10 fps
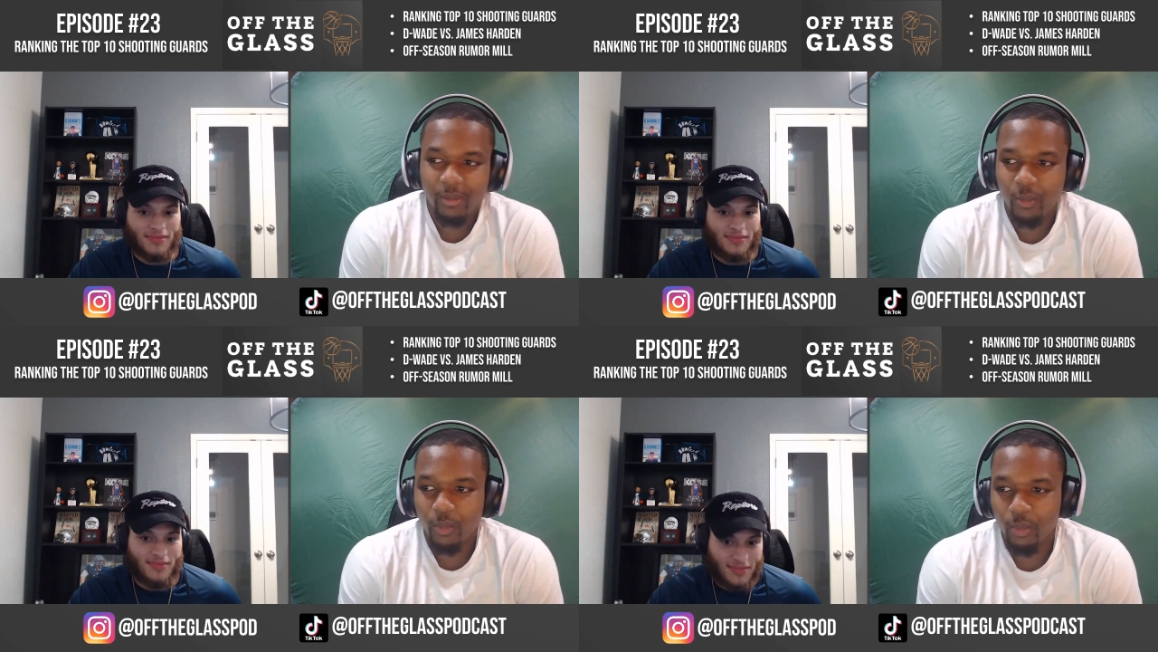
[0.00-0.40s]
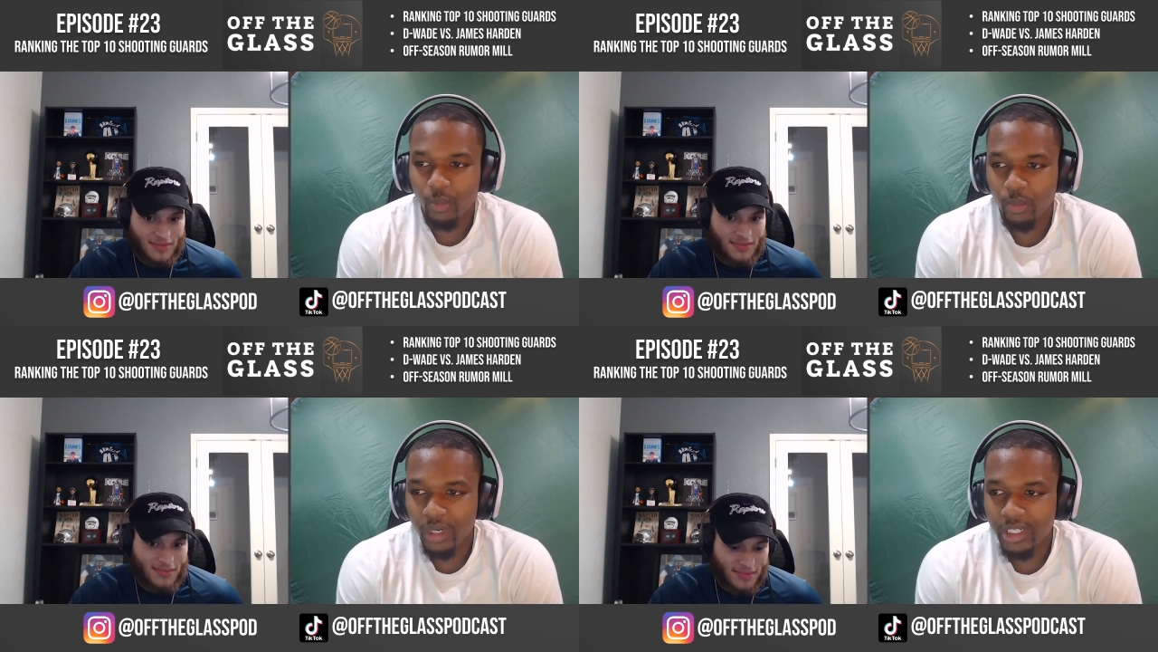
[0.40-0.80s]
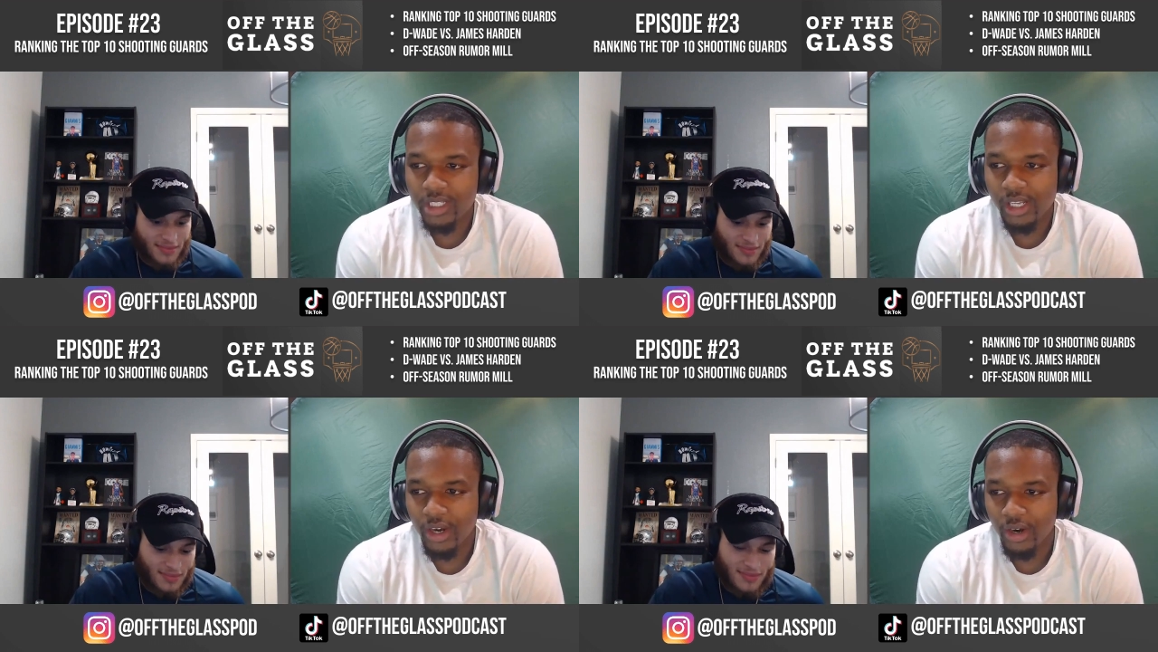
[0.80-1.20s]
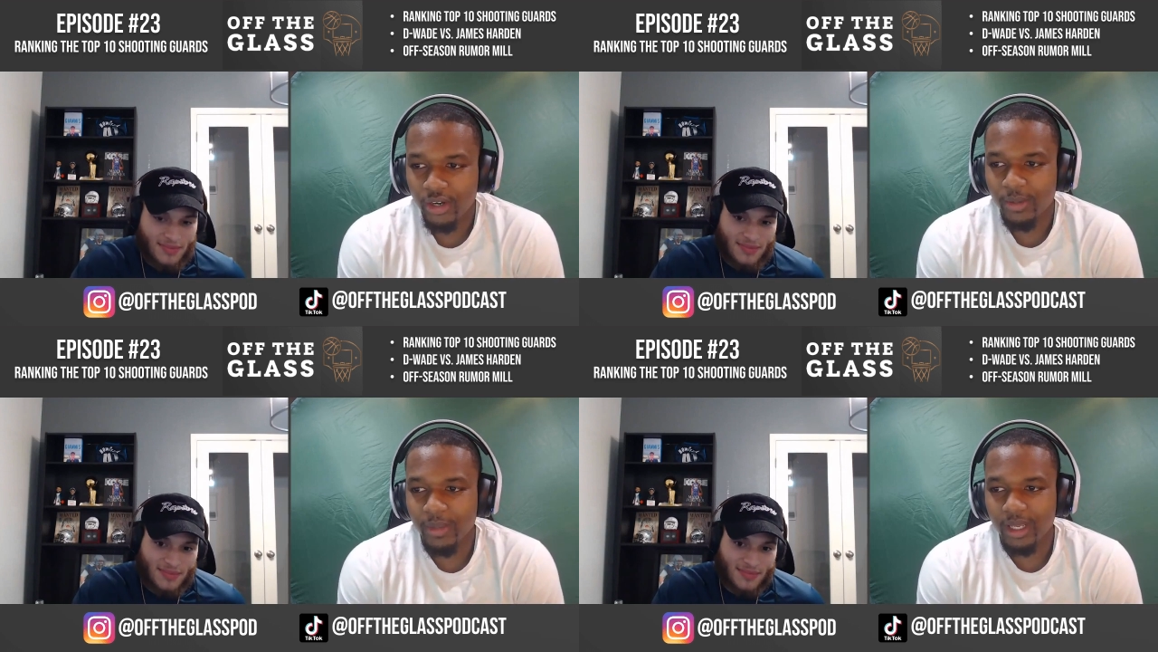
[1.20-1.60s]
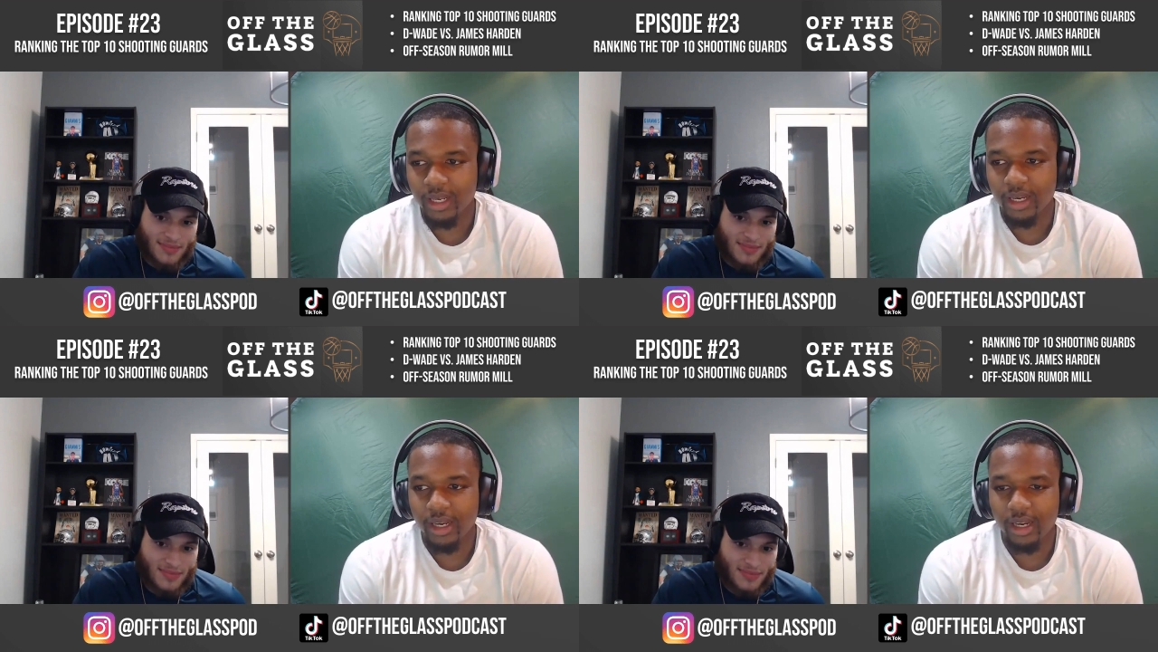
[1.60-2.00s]
Speaker 1: What is the argument
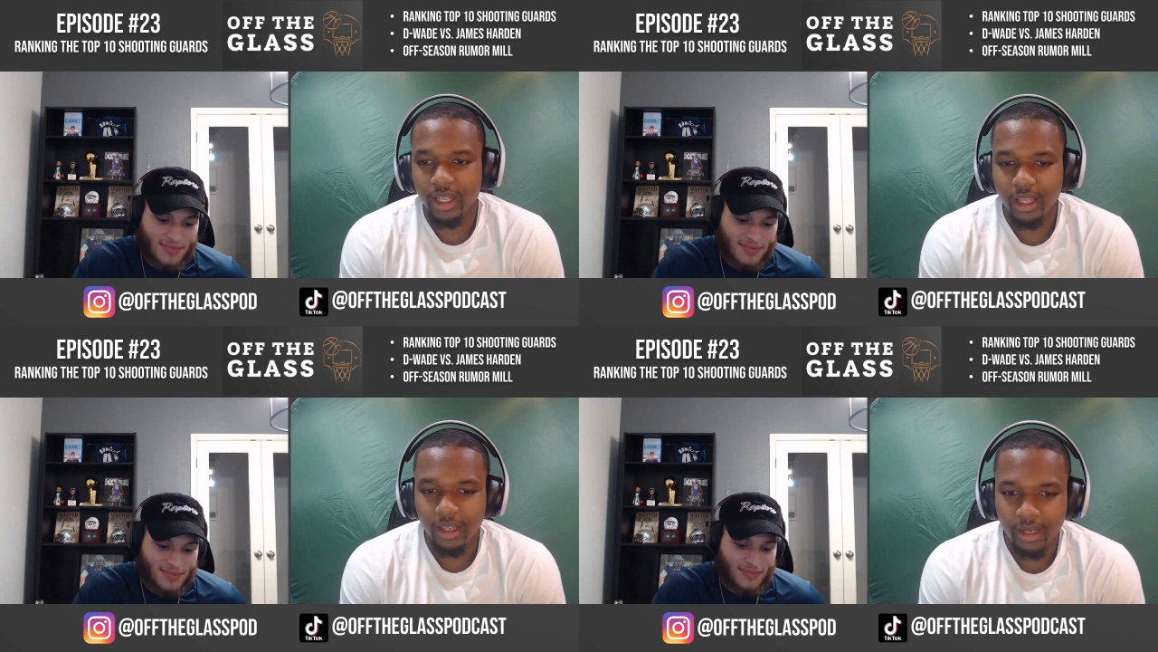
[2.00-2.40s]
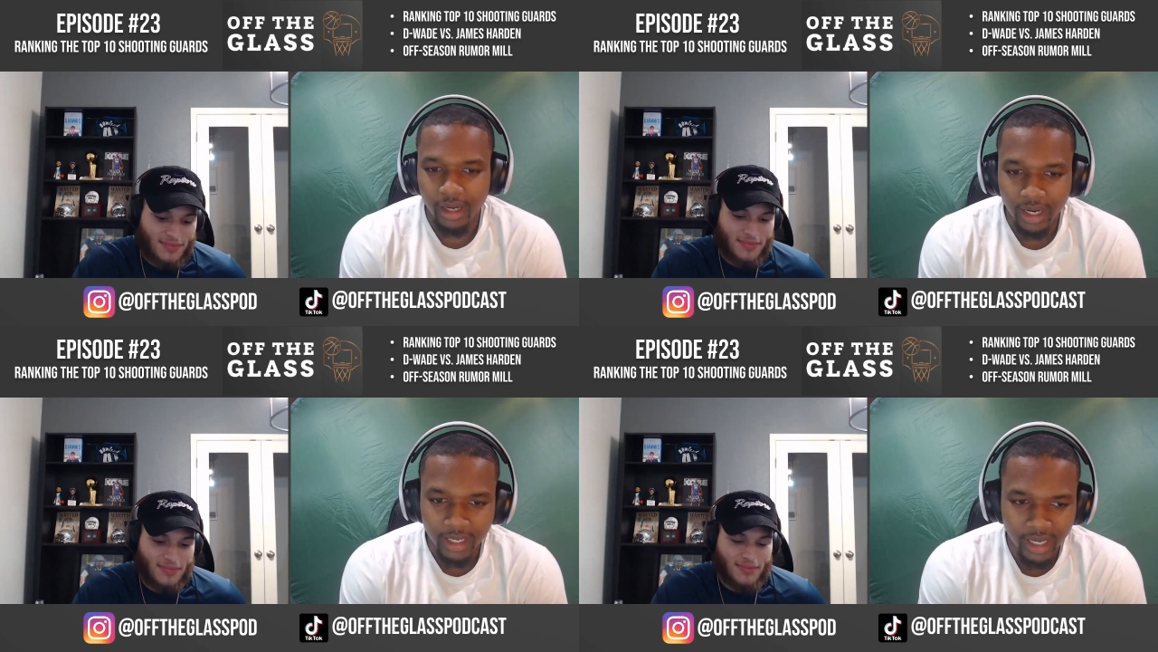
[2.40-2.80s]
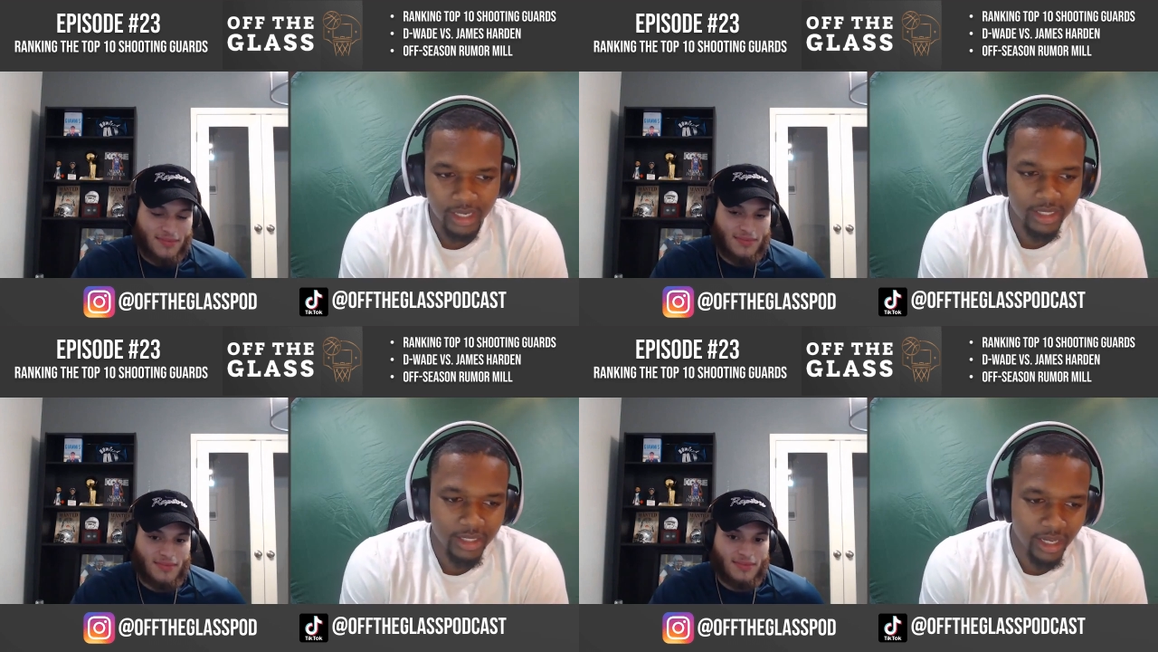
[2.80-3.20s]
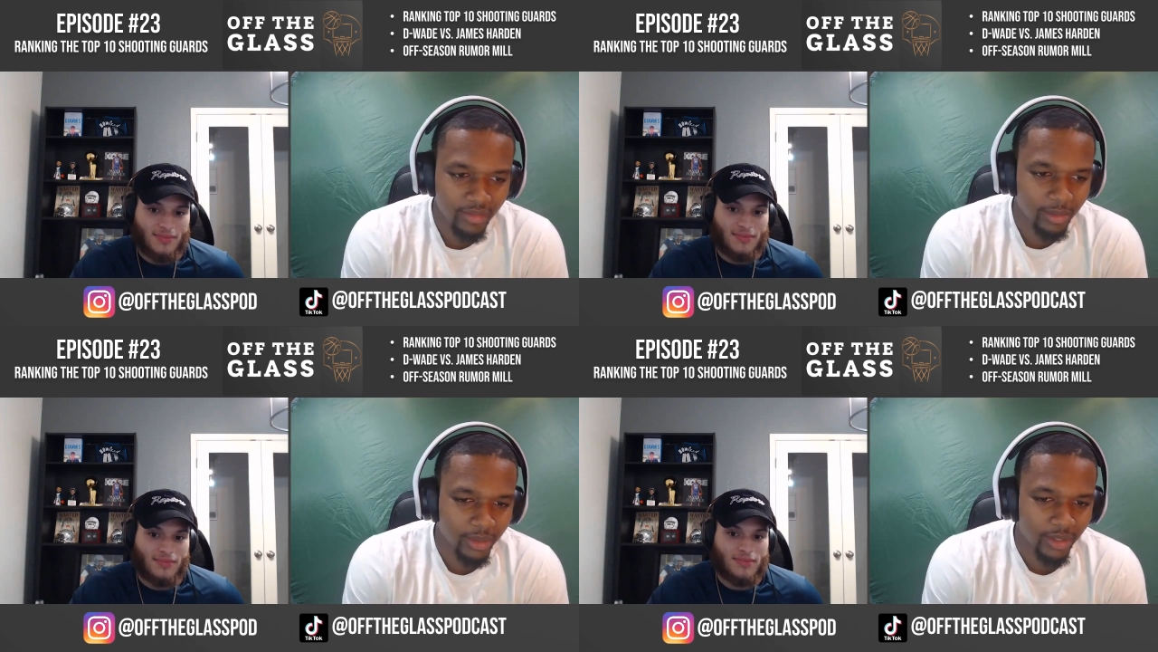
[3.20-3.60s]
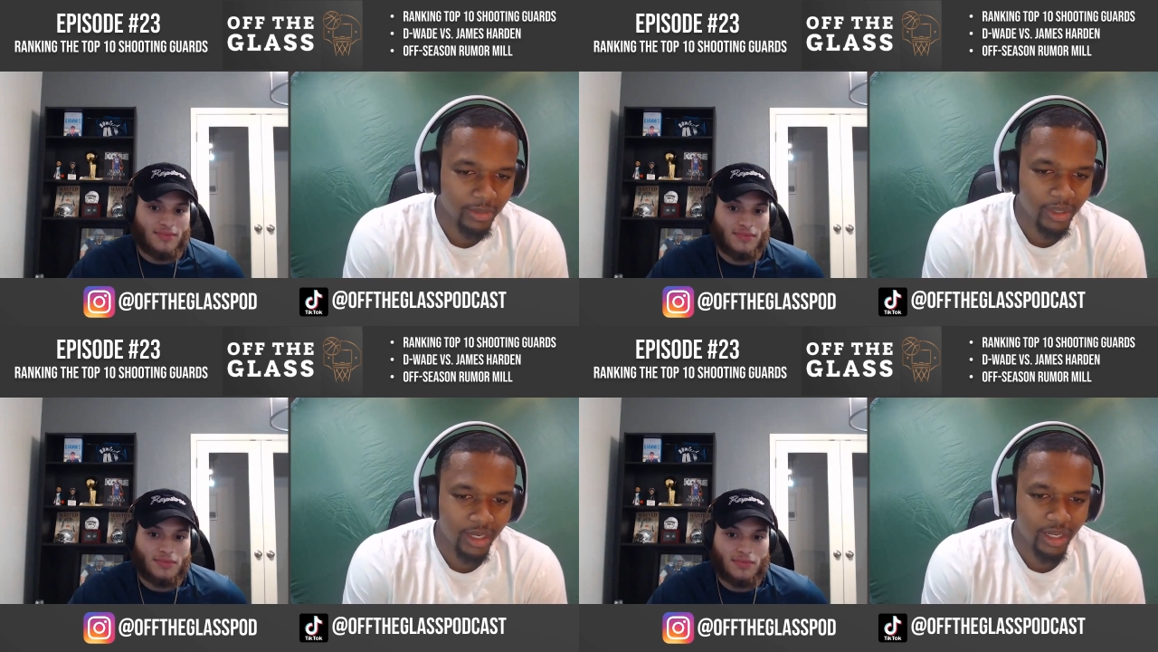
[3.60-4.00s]
against Devin Booker
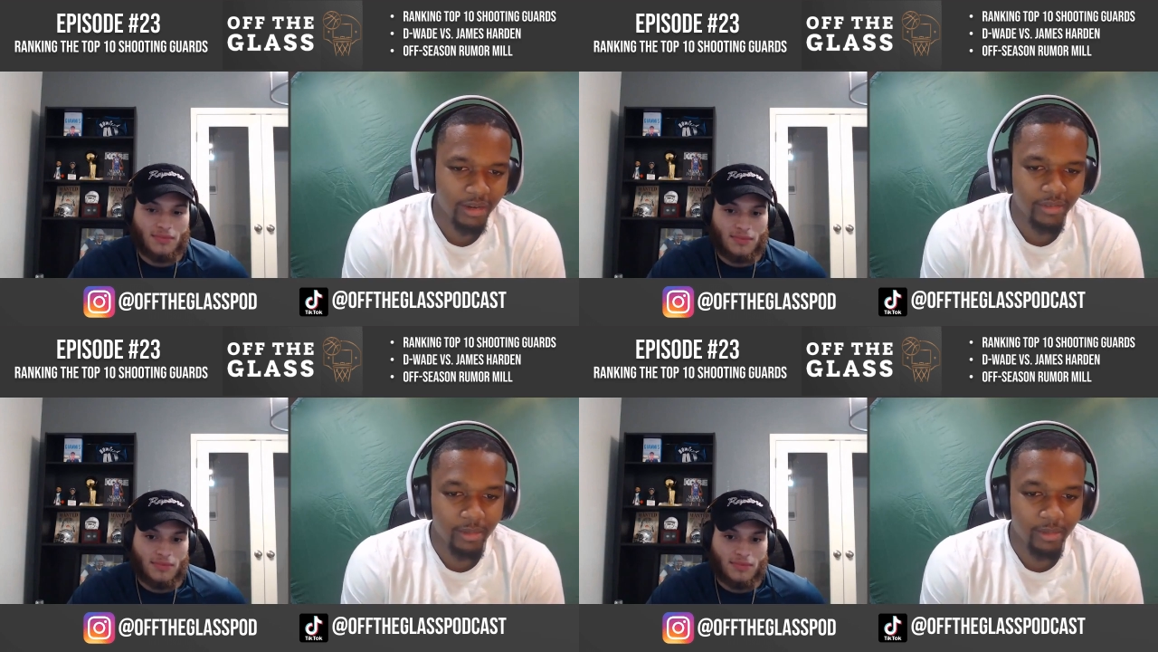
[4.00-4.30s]
being Kevin,